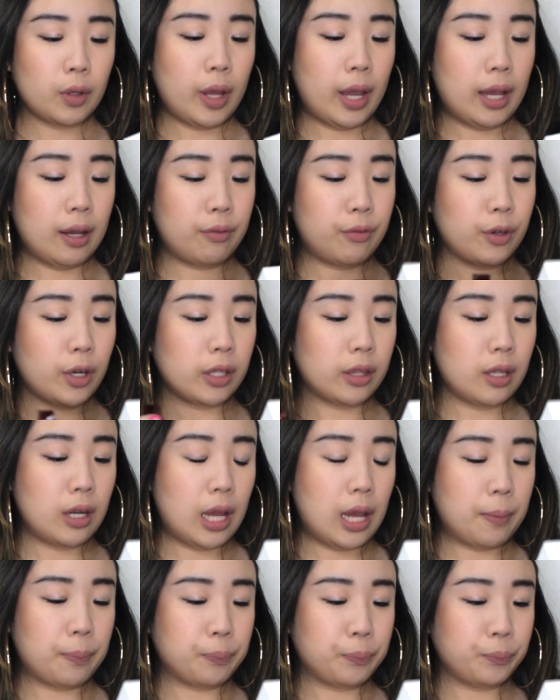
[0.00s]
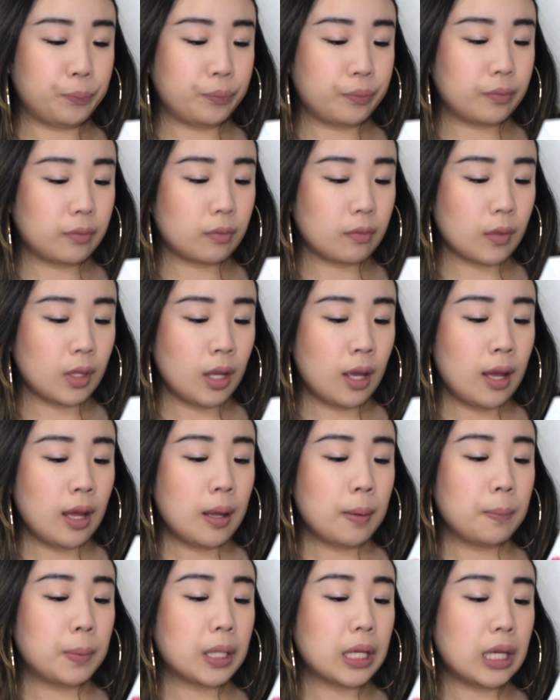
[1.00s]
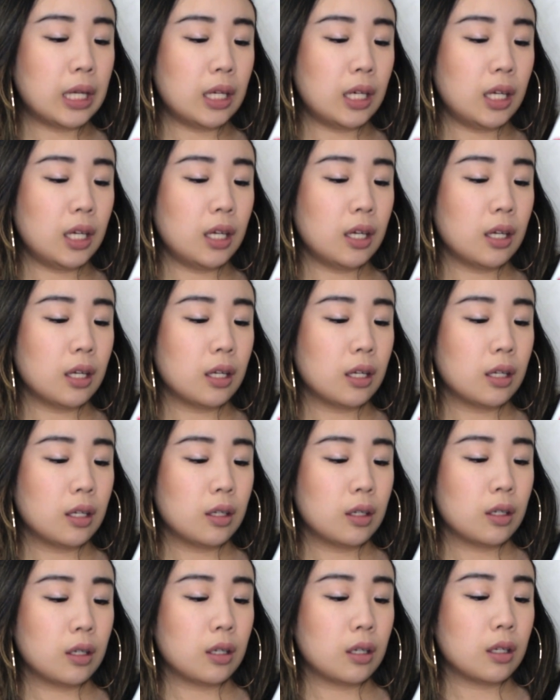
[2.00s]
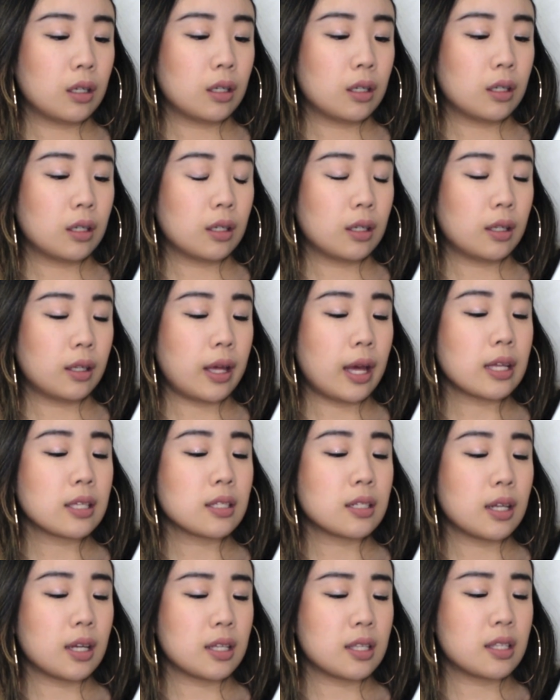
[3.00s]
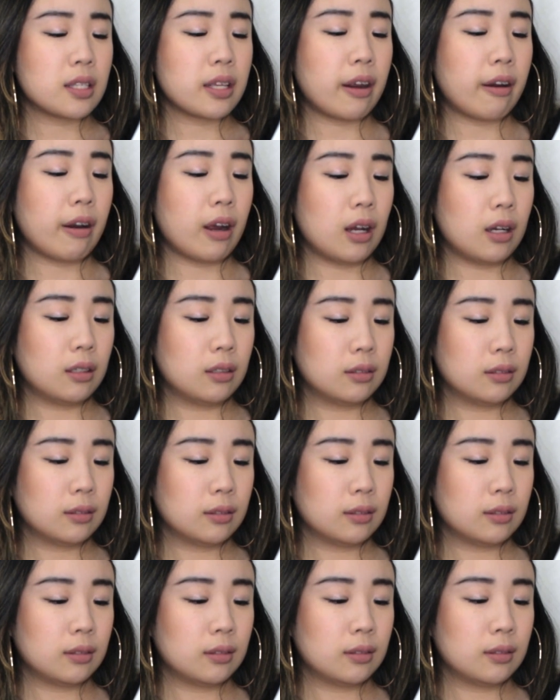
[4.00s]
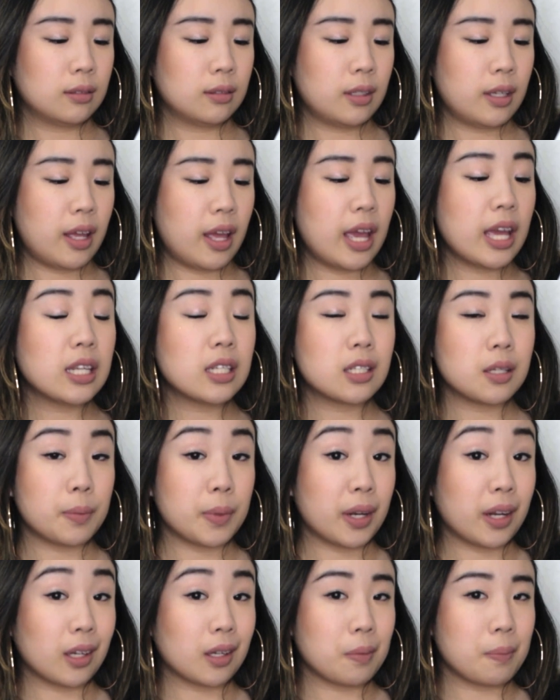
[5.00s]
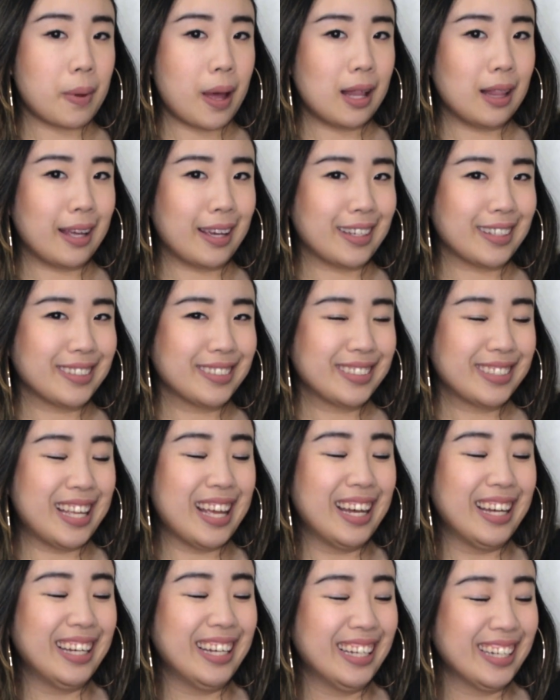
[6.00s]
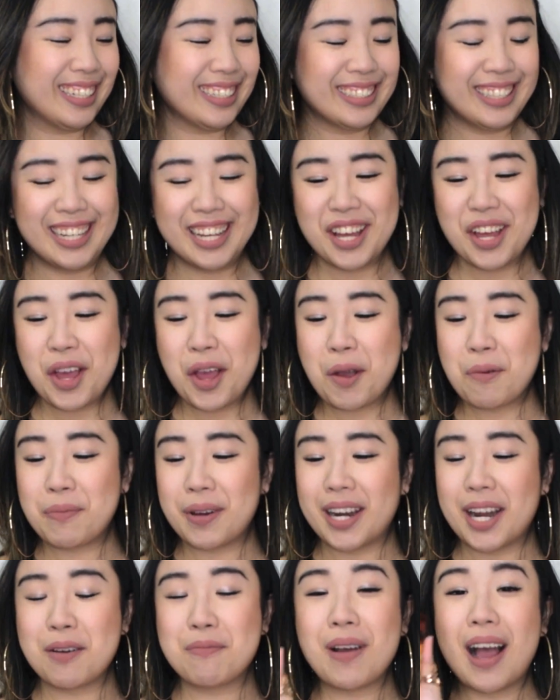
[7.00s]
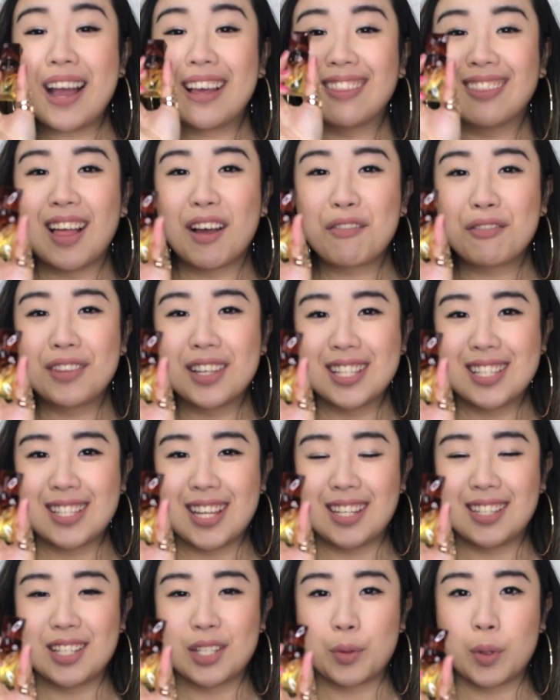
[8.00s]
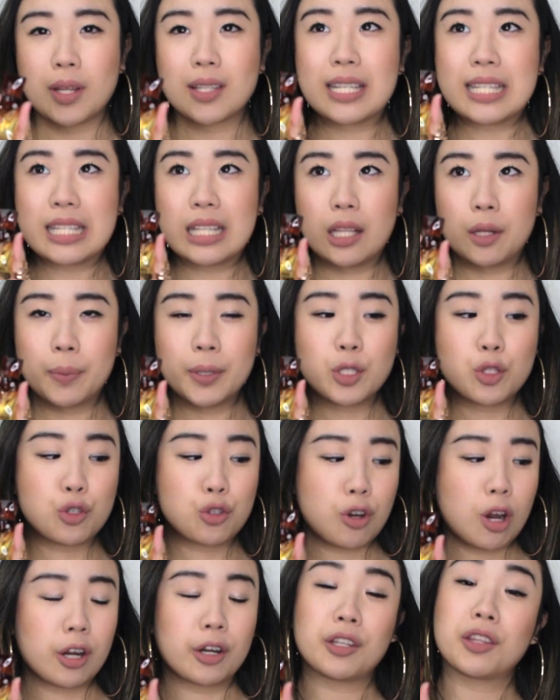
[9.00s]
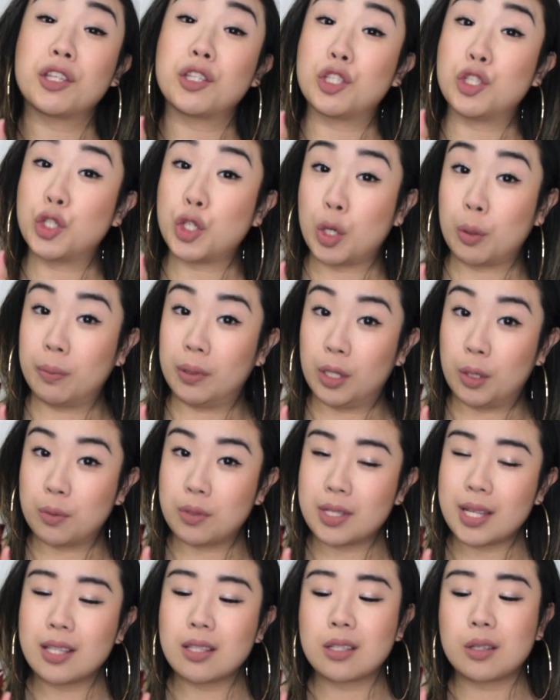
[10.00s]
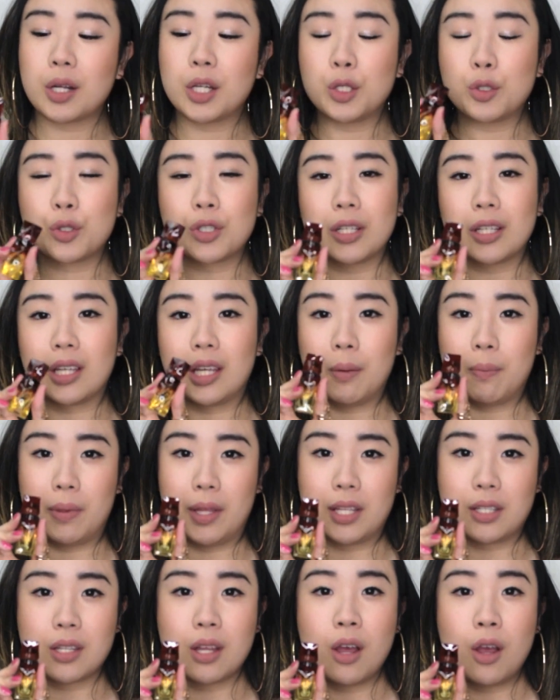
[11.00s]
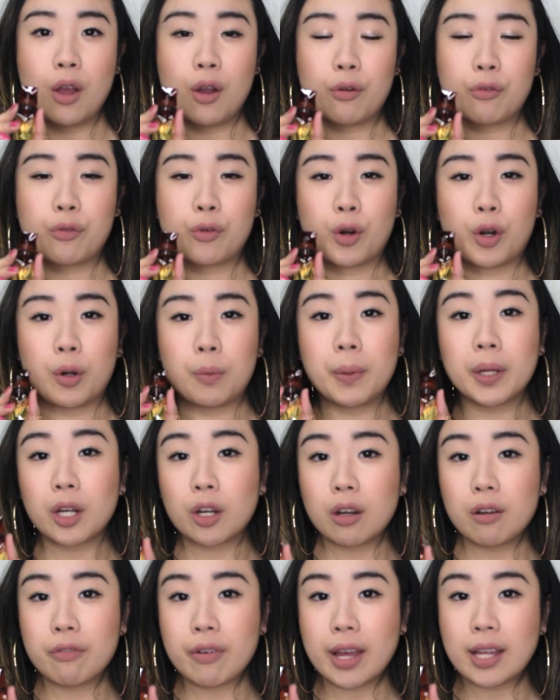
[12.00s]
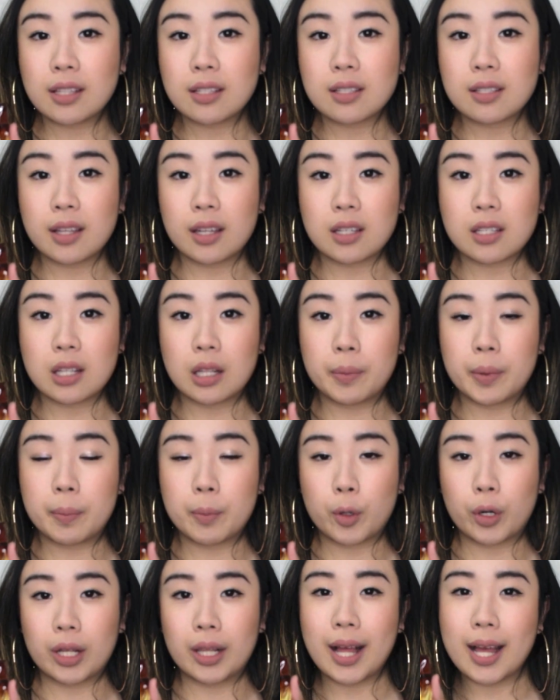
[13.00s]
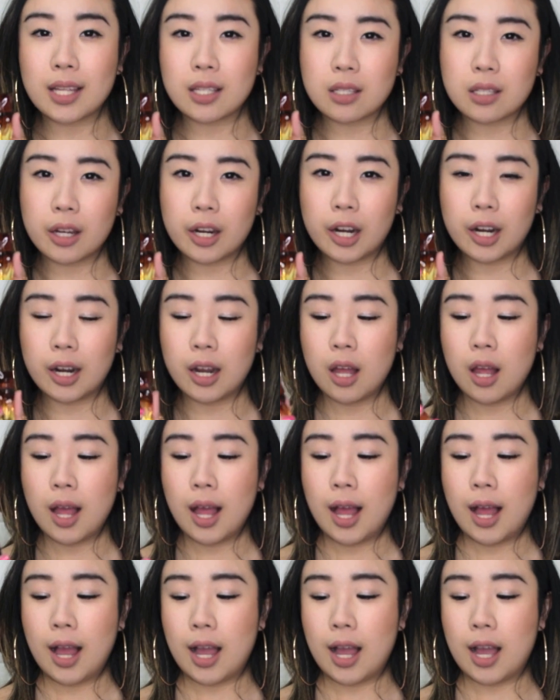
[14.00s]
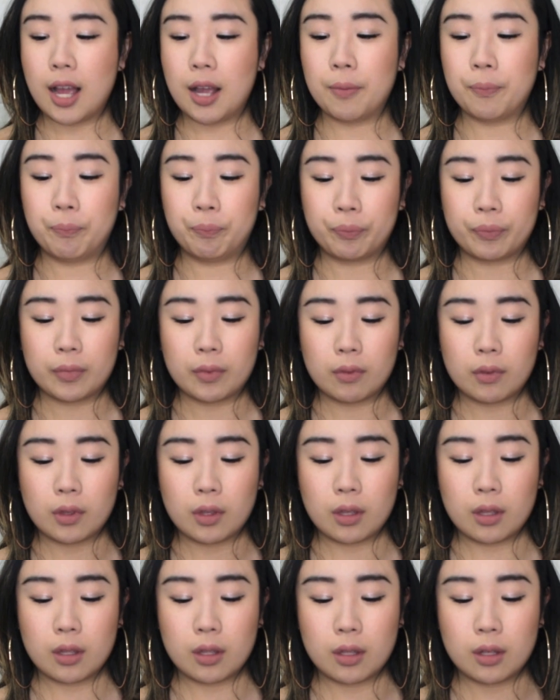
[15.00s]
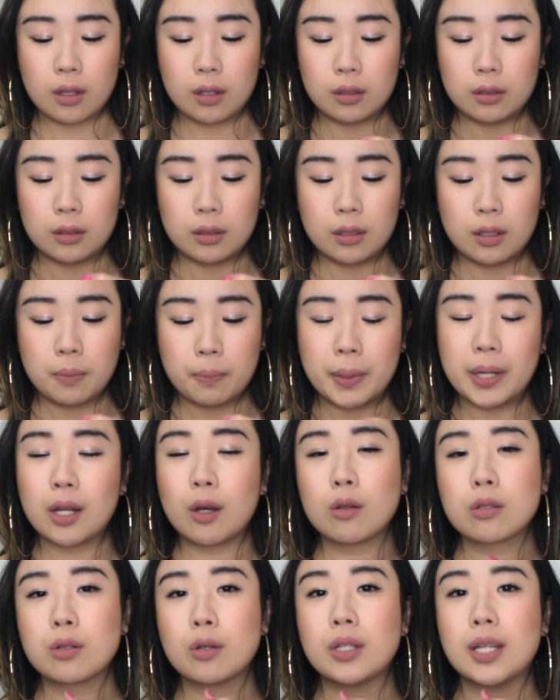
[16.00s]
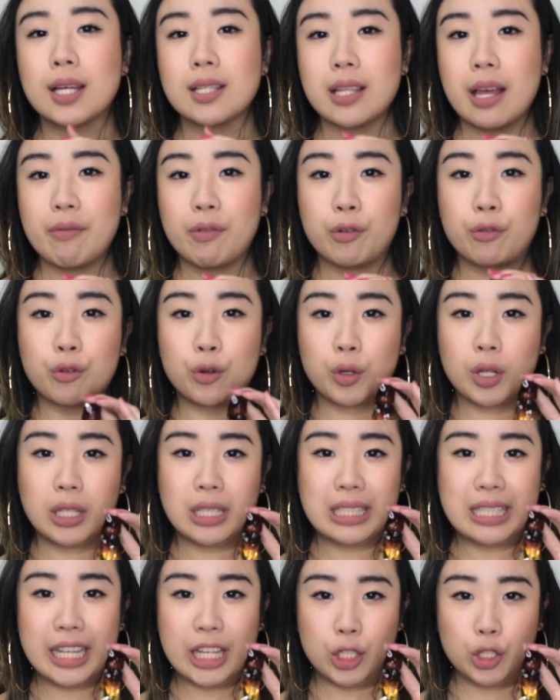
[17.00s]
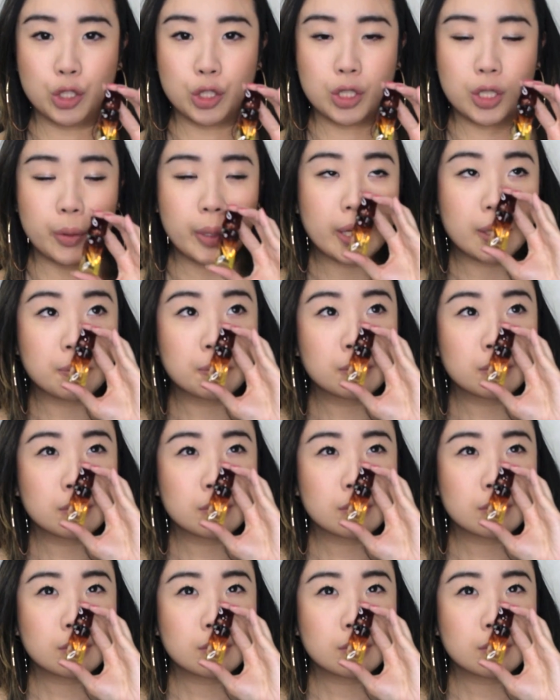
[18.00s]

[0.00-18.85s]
Okay, forgot the name. Bikini, Questa, Cera. Intimate and compelling. But I love this scent as well. It's a little bit stronger than the Jo Malone scent, so I usually keep this for bigger events that's a little bit more classier. But it also does have a fruity tinge to it.